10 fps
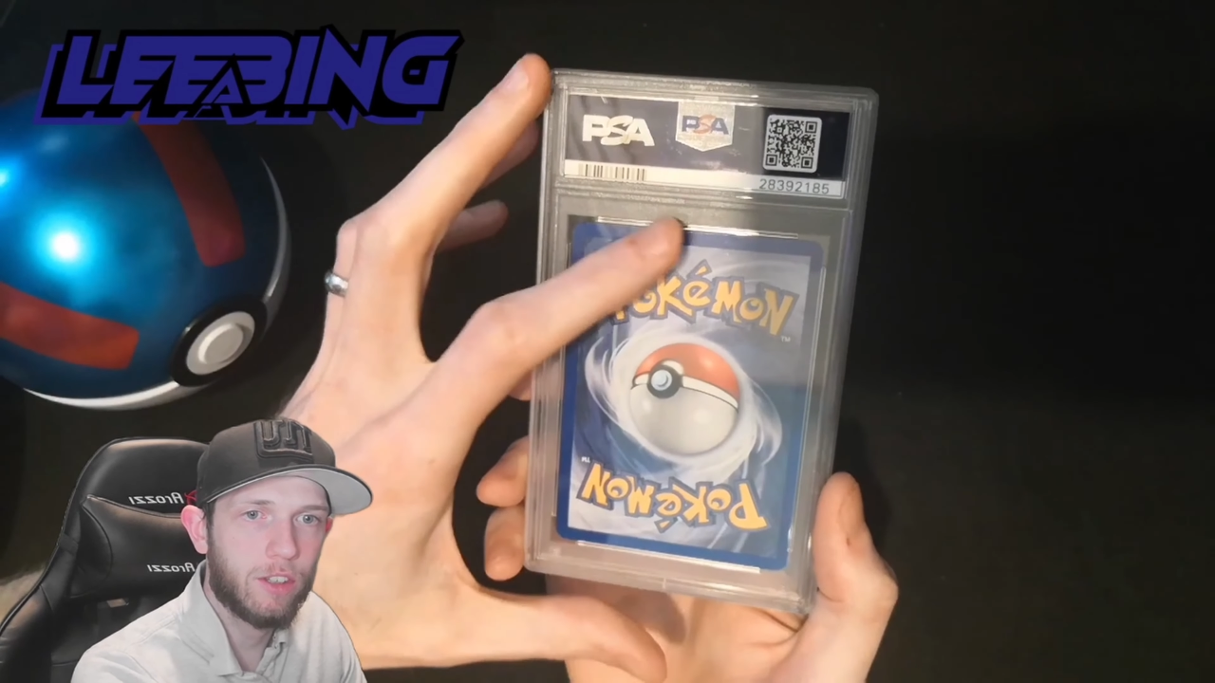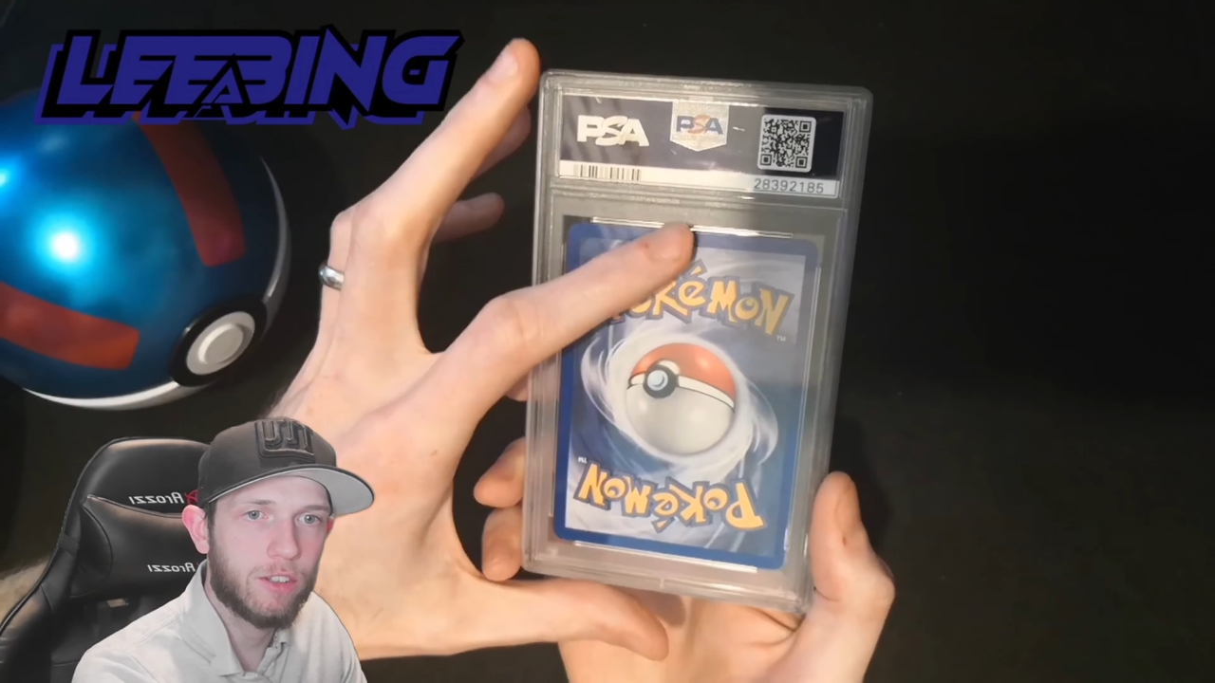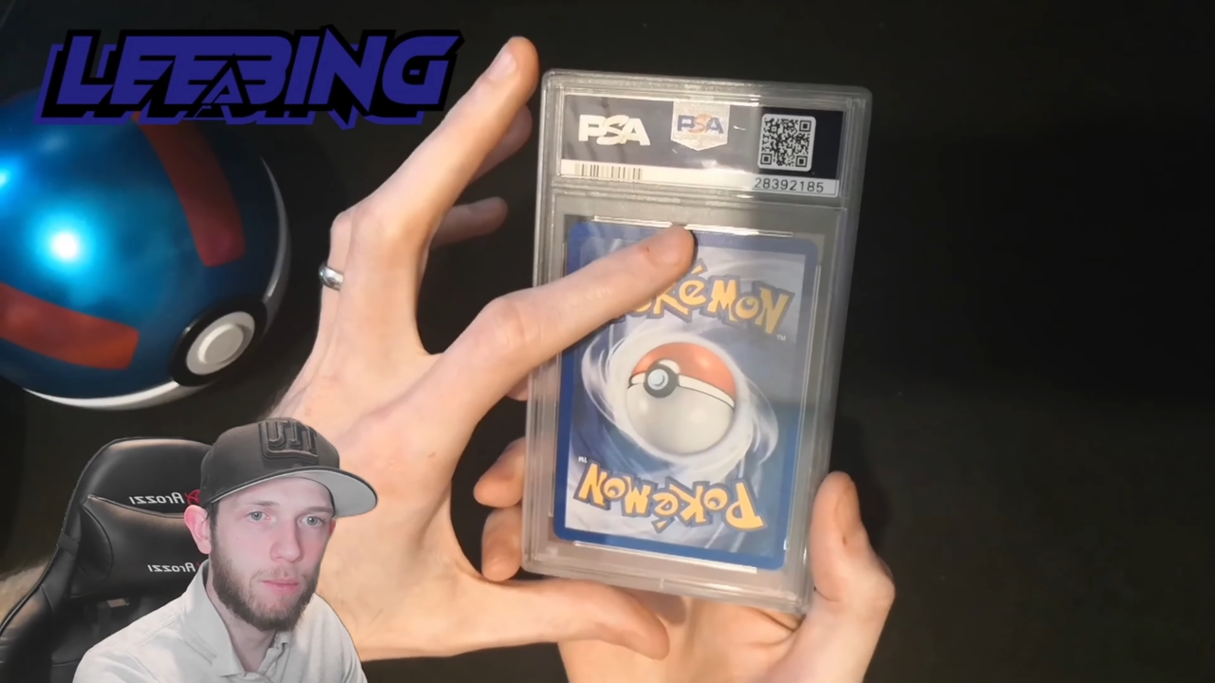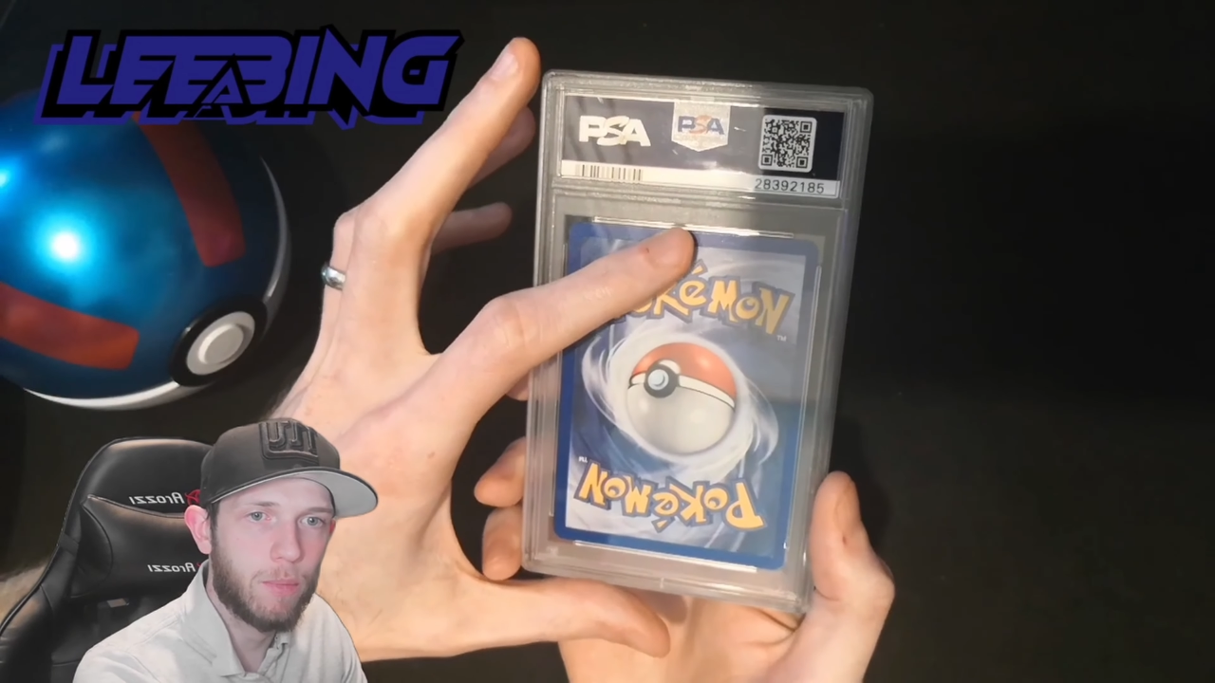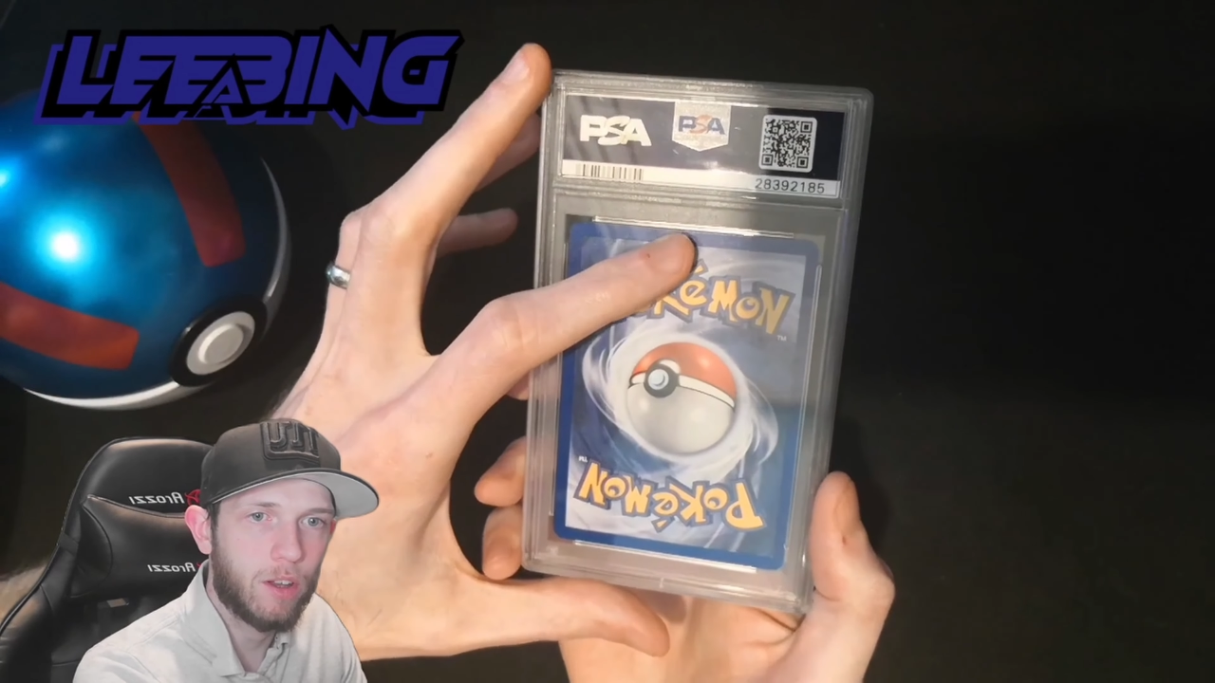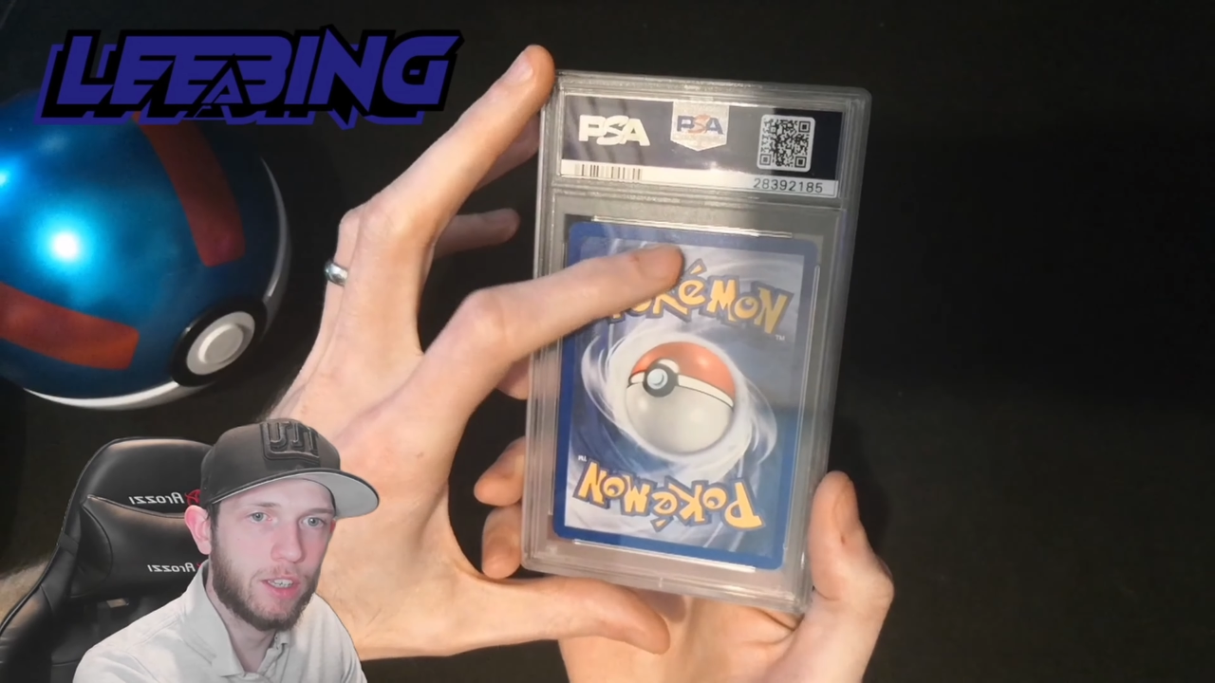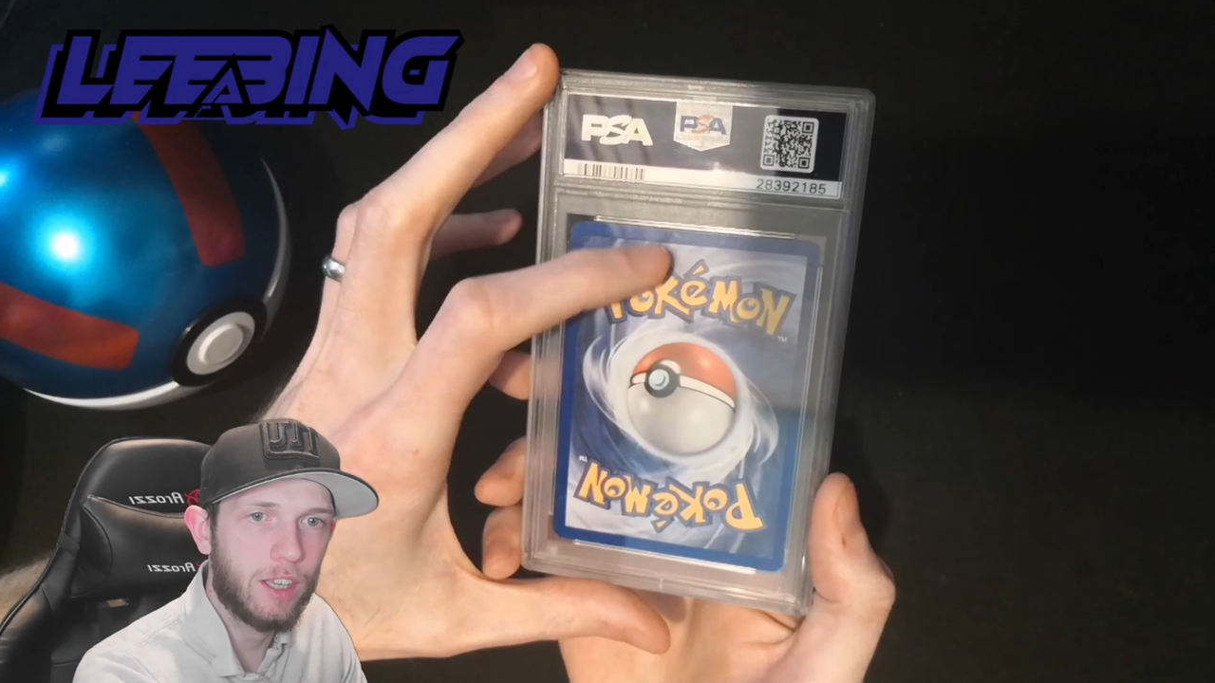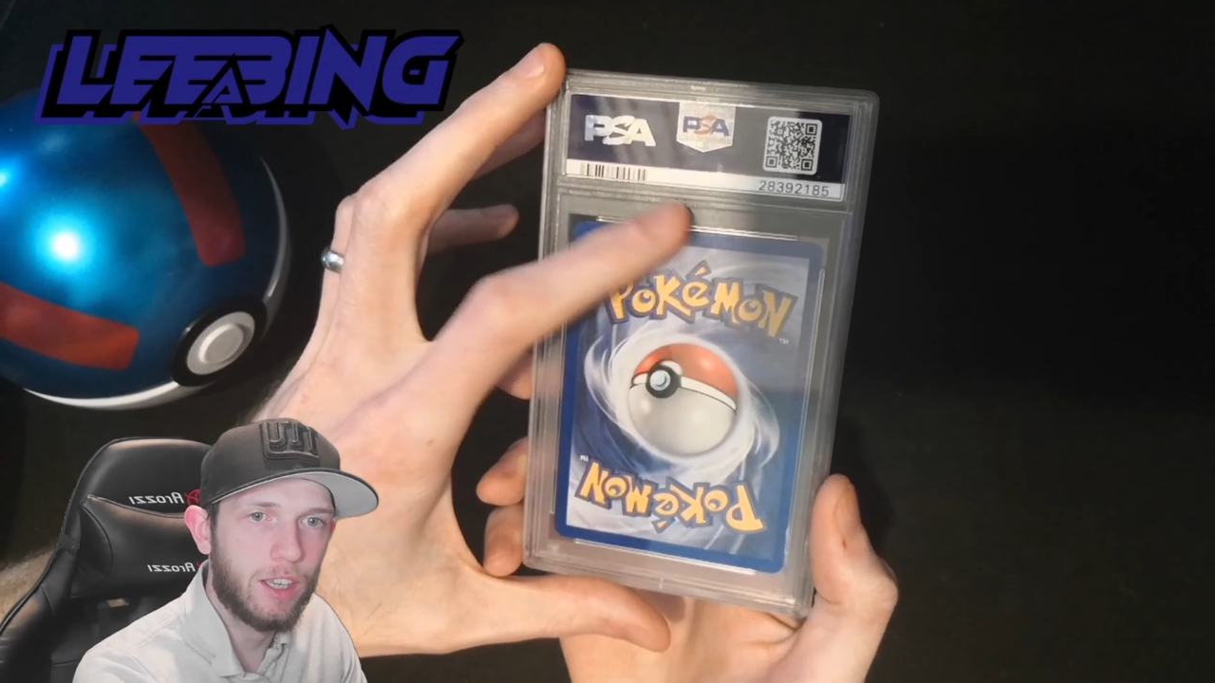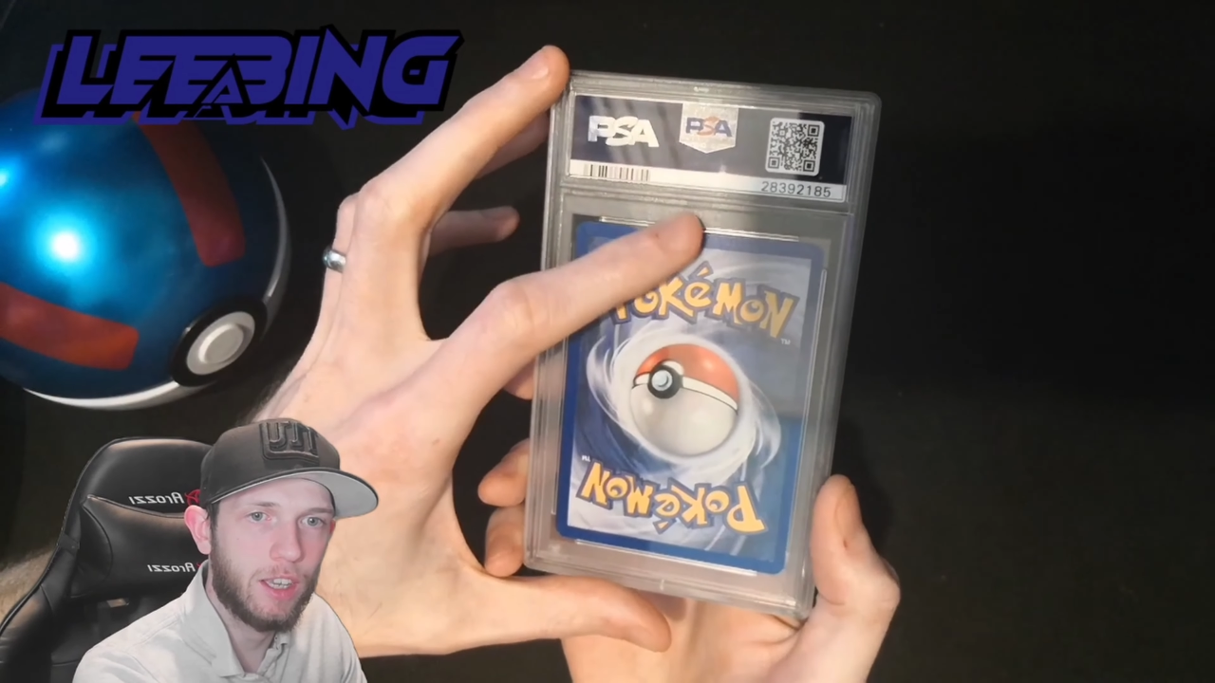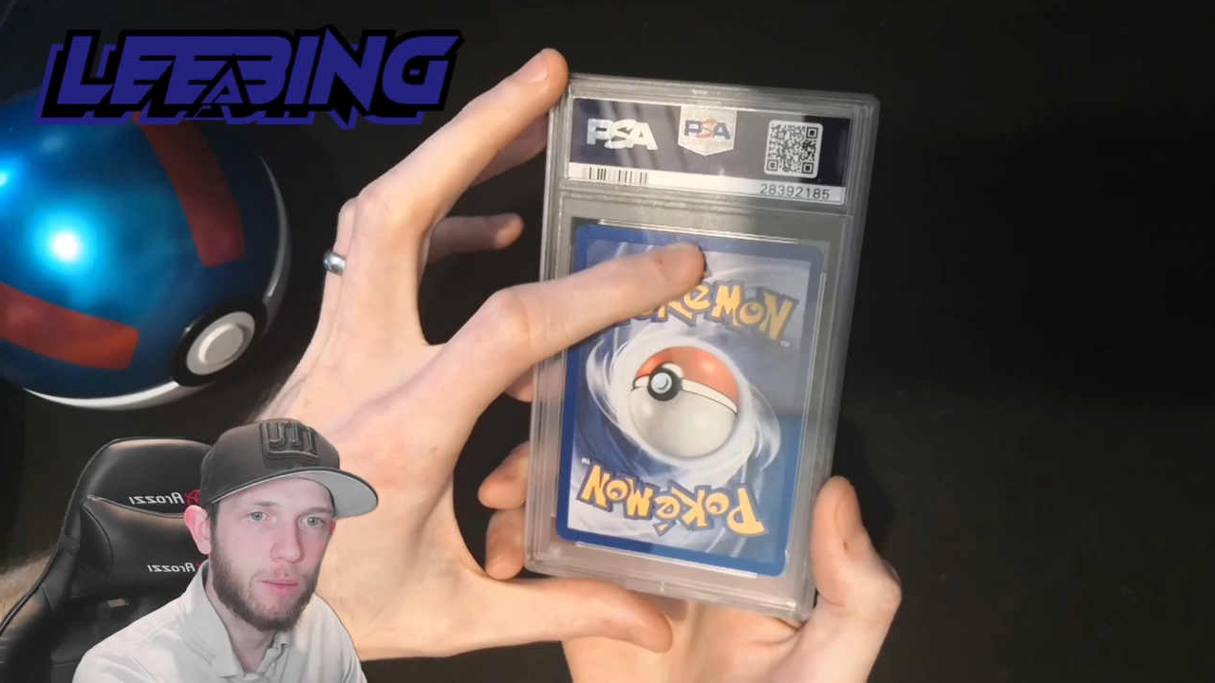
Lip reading: mark here,